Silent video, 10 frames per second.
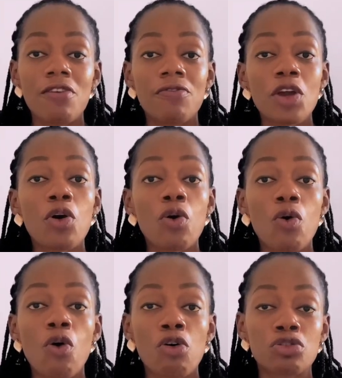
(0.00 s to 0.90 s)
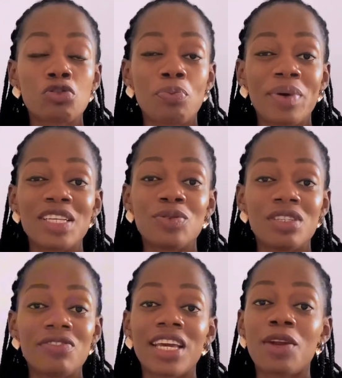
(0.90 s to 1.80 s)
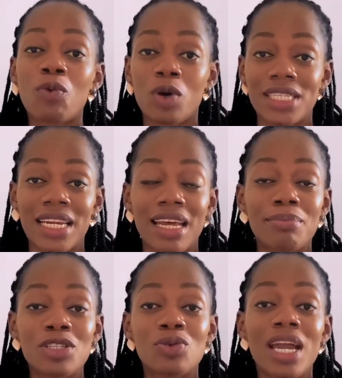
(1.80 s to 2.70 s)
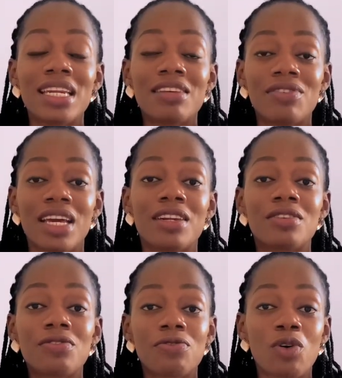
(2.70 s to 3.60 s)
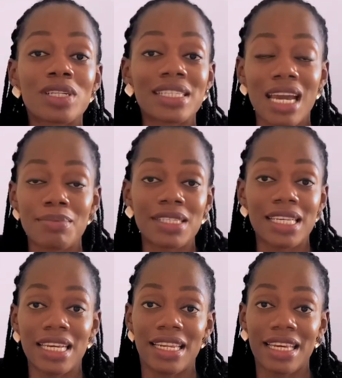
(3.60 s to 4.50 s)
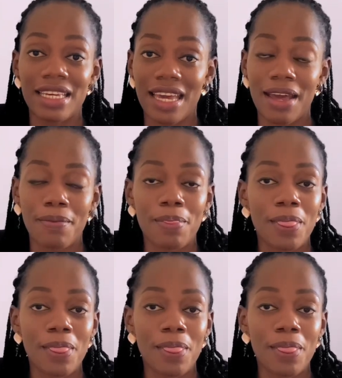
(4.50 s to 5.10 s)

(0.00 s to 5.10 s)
VOO also pays you dividend quarterly. That means you earn dividend 4 times in a year.